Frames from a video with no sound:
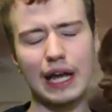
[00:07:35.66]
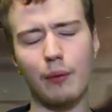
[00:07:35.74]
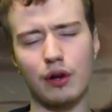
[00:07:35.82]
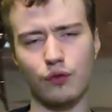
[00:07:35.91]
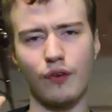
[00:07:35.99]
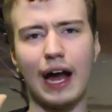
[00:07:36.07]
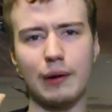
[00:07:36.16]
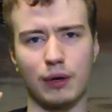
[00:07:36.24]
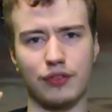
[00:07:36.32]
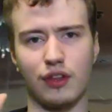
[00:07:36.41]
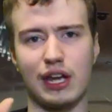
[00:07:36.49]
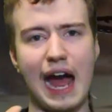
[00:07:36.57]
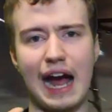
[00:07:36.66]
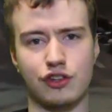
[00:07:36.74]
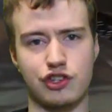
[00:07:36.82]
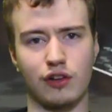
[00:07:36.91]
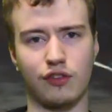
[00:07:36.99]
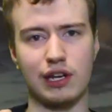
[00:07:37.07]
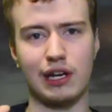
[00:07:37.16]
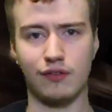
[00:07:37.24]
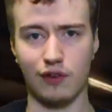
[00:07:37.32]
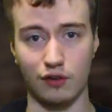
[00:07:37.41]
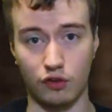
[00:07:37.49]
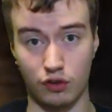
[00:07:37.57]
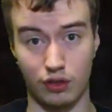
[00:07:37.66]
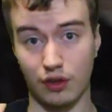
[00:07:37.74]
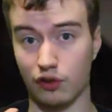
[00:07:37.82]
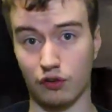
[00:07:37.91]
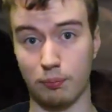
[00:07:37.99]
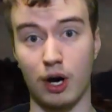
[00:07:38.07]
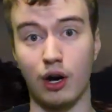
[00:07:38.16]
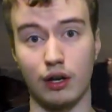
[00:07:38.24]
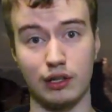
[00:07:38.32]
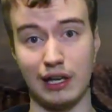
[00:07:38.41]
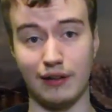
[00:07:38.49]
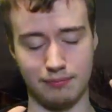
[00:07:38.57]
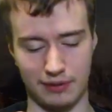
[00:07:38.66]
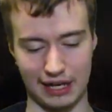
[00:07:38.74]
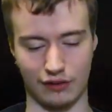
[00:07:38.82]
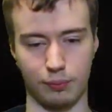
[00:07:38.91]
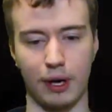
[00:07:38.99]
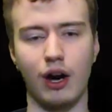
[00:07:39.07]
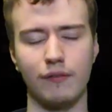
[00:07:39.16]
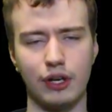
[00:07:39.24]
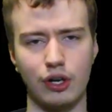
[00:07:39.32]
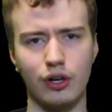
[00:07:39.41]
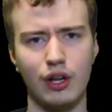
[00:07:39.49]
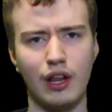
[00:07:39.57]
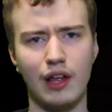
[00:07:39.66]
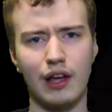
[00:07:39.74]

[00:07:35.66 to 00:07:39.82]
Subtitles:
I was fine with the action scenes in Smallville,